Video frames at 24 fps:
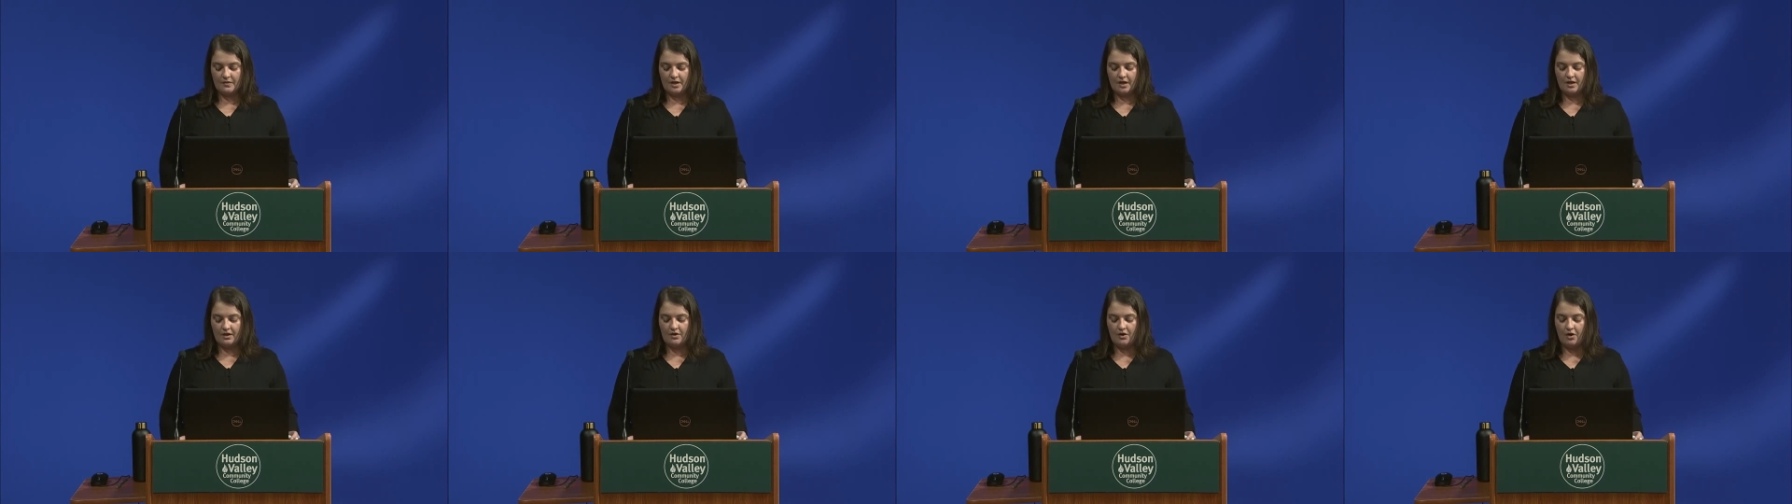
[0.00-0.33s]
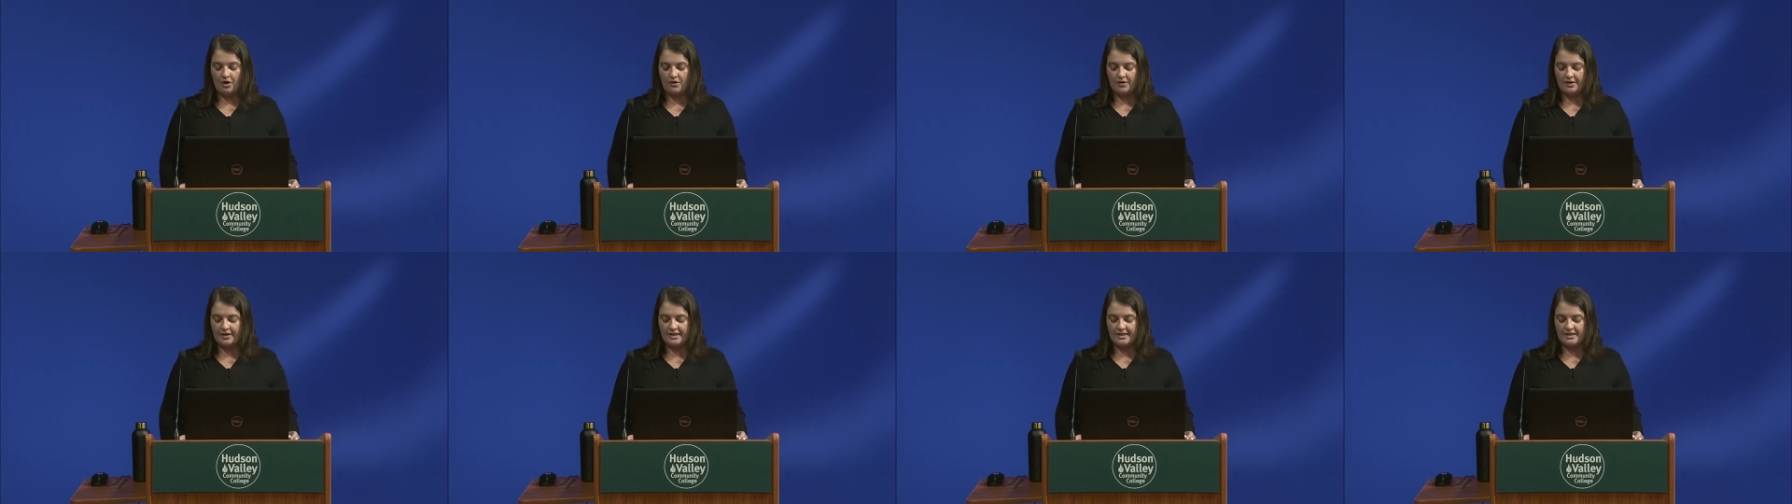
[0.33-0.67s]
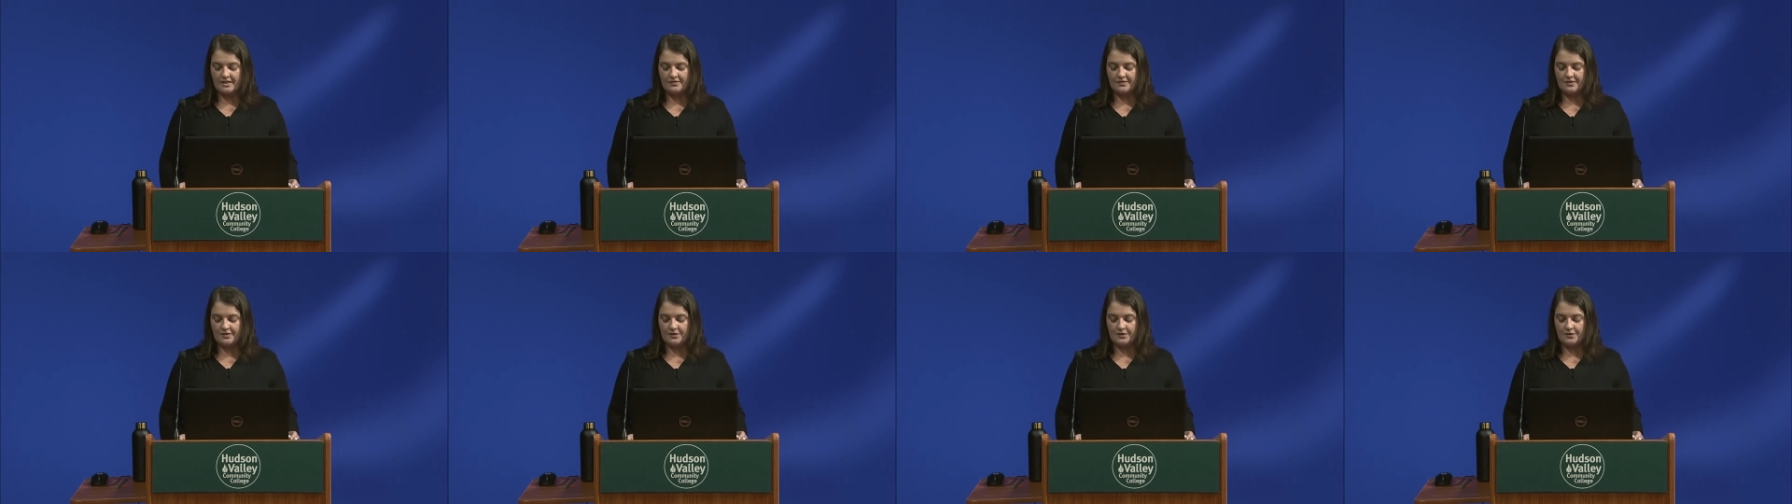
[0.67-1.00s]
An already
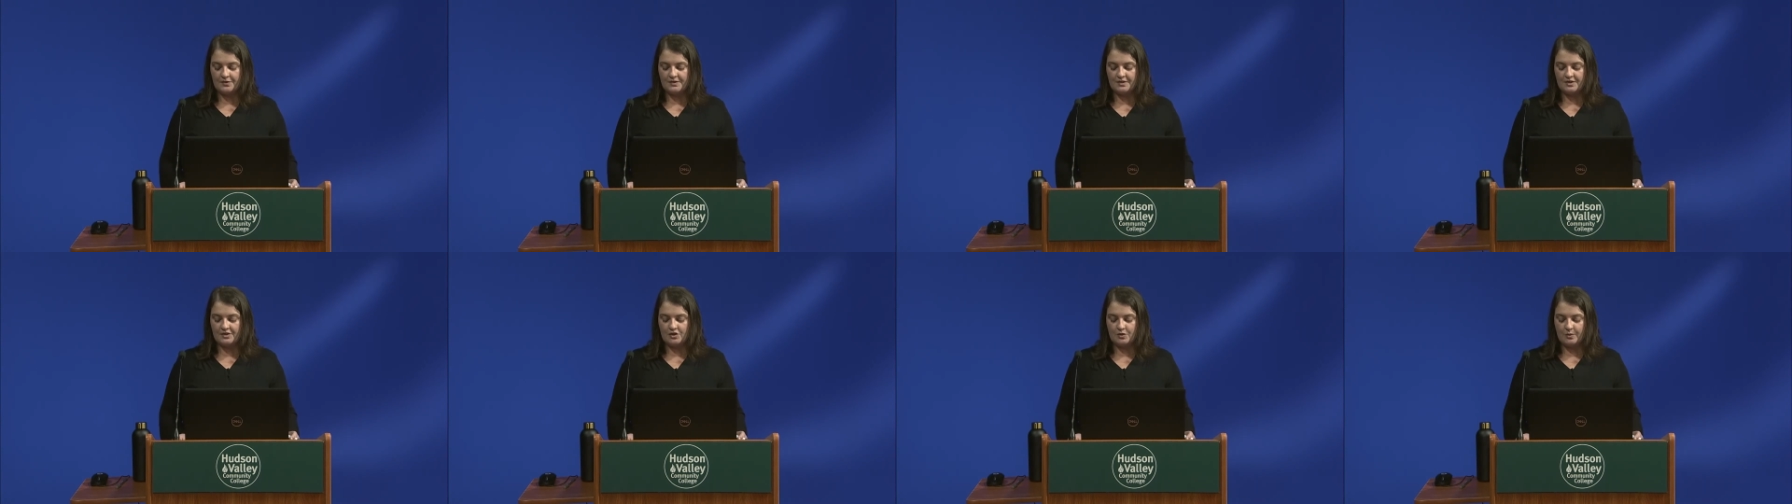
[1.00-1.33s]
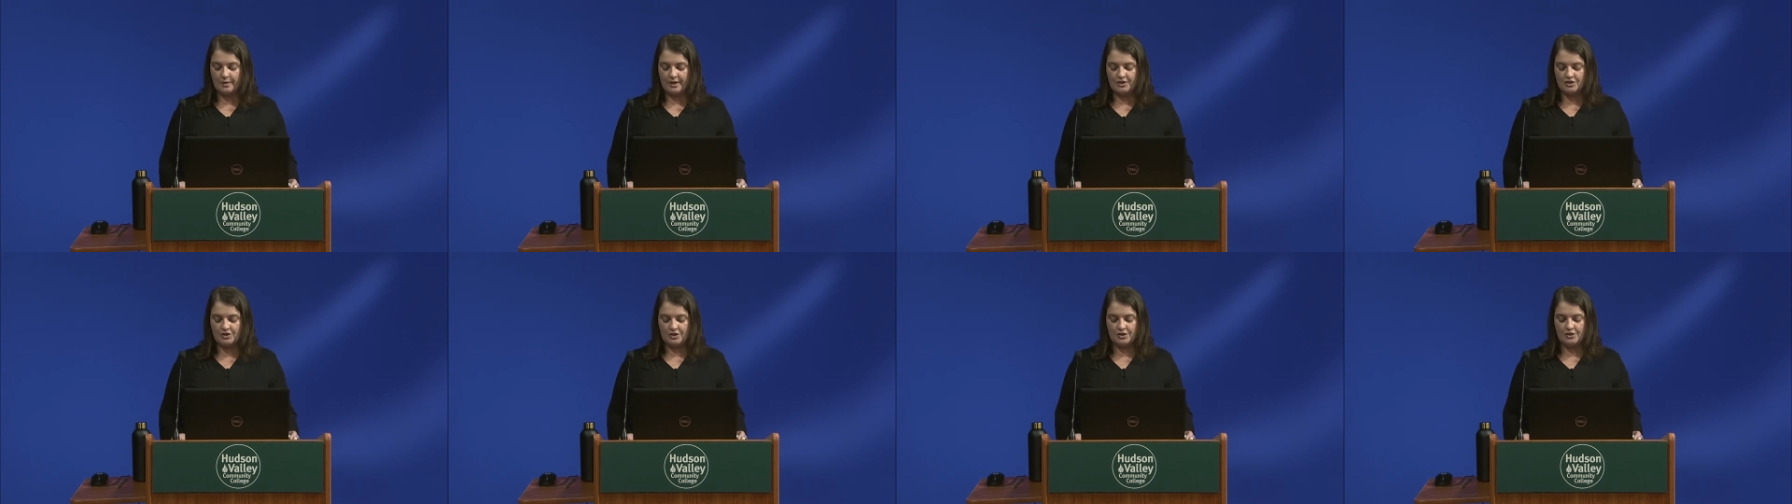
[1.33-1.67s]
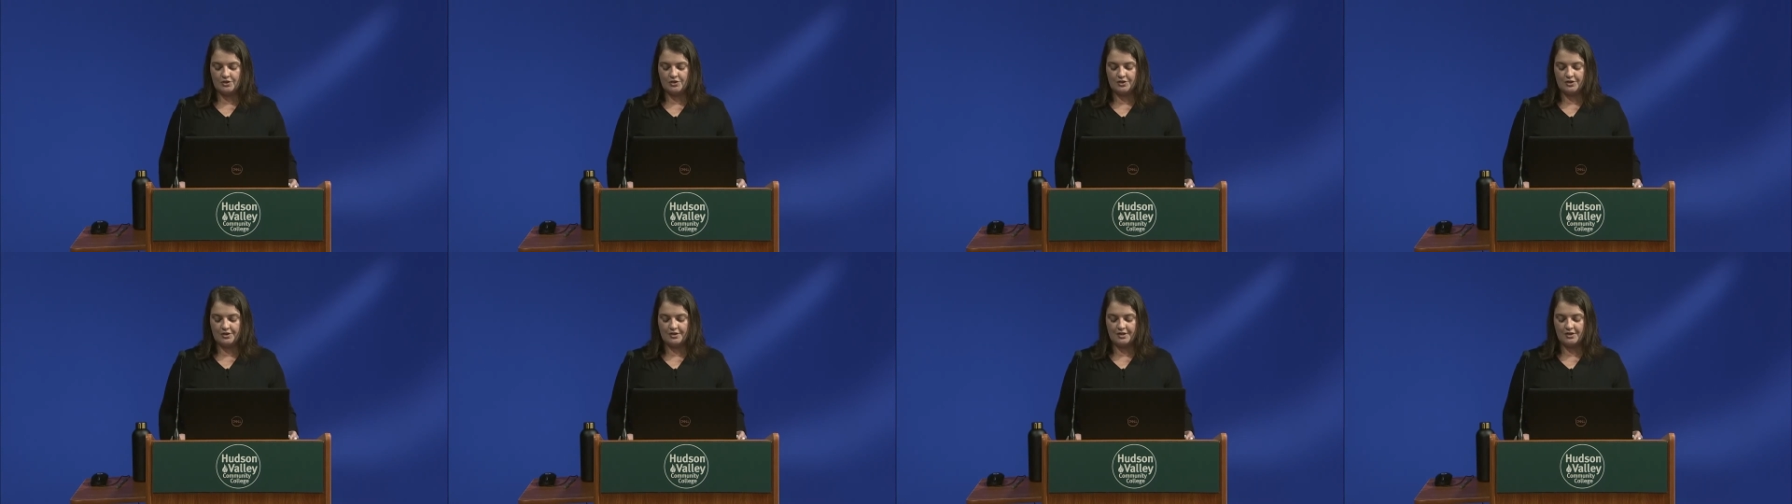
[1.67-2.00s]
difficult situation
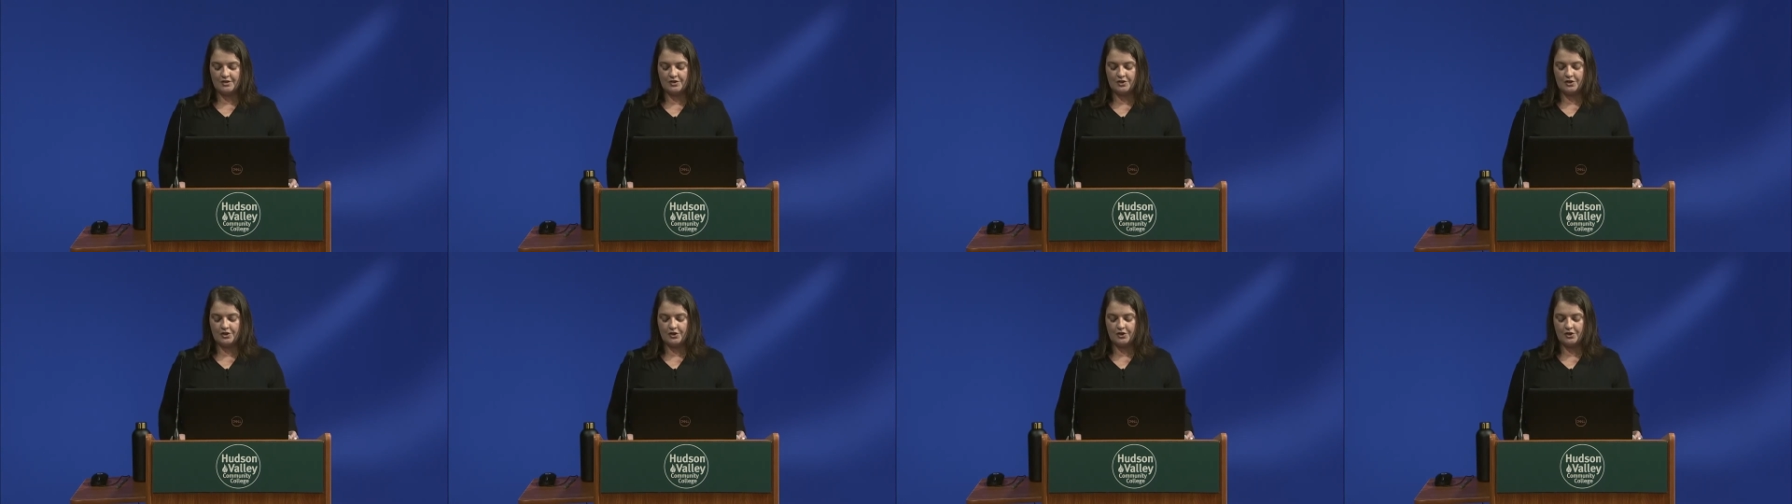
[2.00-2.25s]
turned into